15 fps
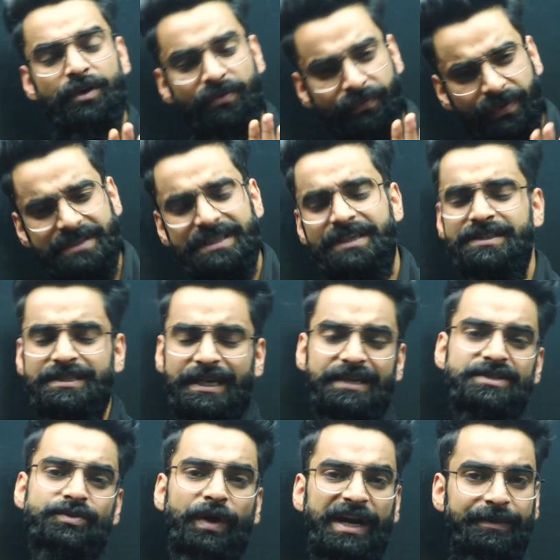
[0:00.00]
your physics
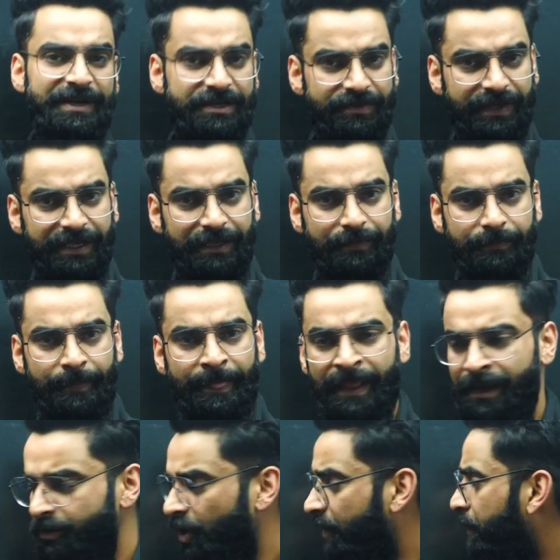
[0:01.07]
is going to be tricky.
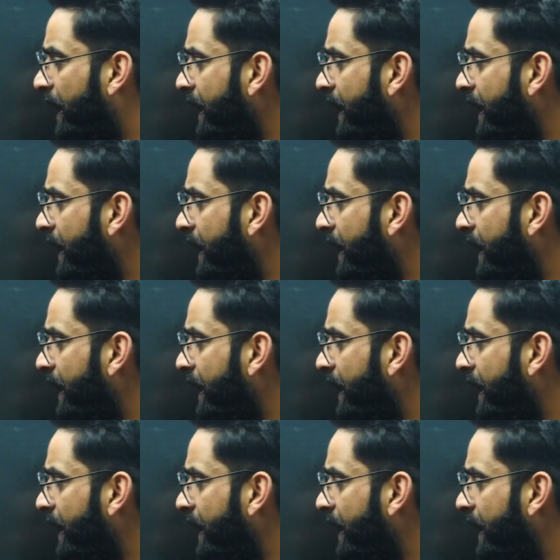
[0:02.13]
Your